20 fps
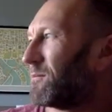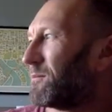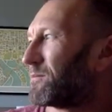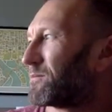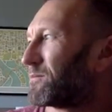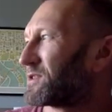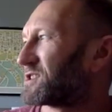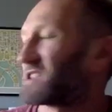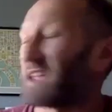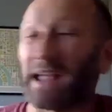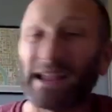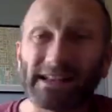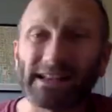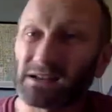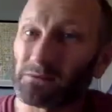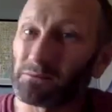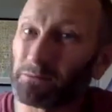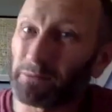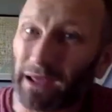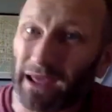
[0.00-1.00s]

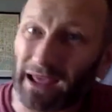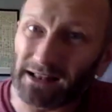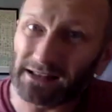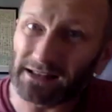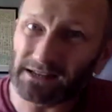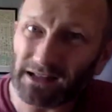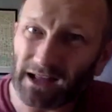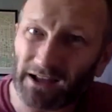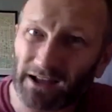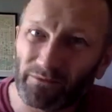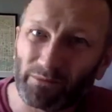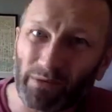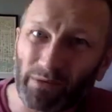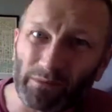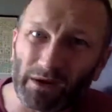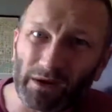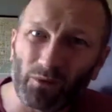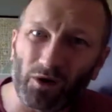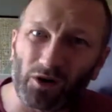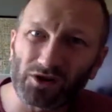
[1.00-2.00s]
Satan Pit, I've probably
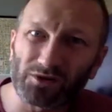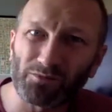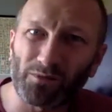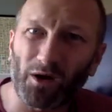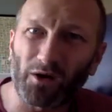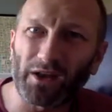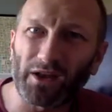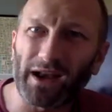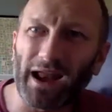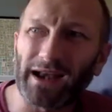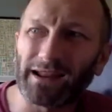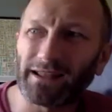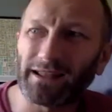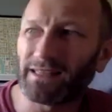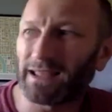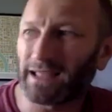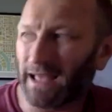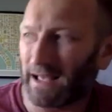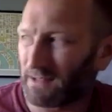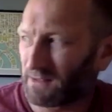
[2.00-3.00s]
watched more than
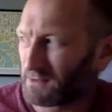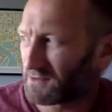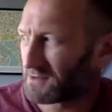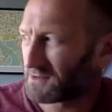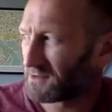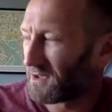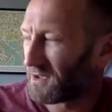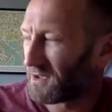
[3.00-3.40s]
anything else.